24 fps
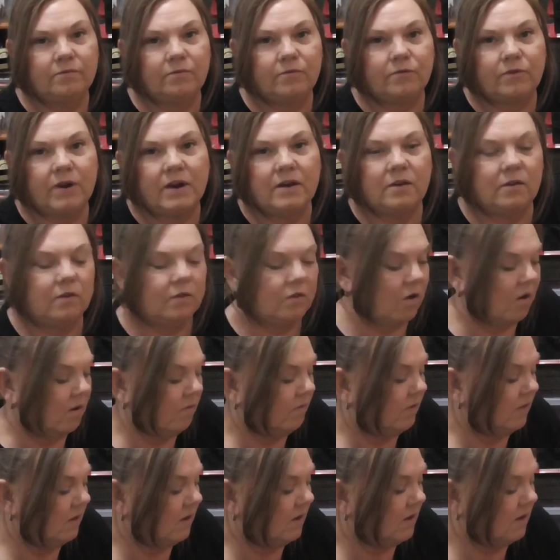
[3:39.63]
friends
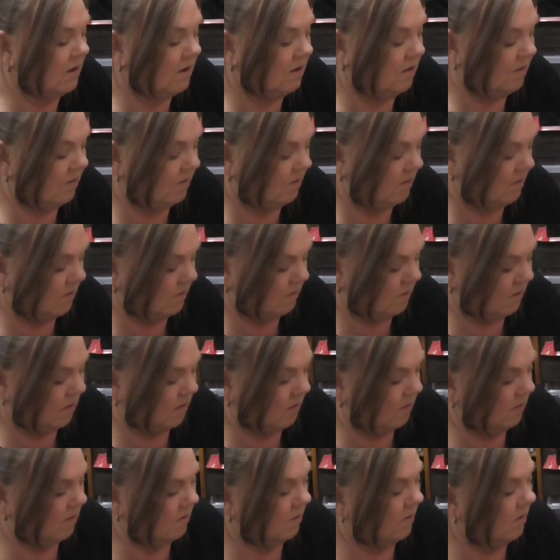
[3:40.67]
over the years,
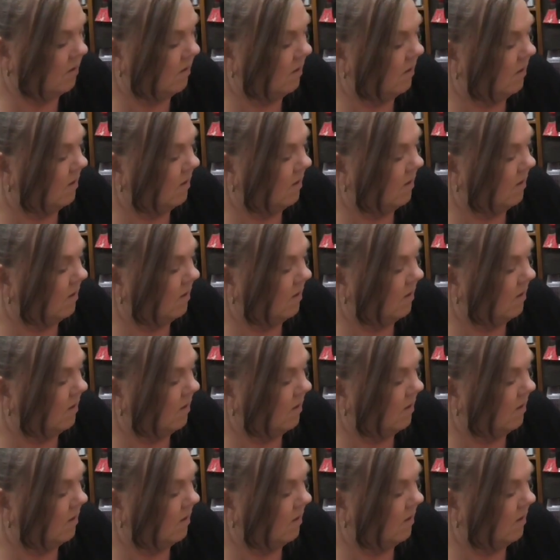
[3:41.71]
so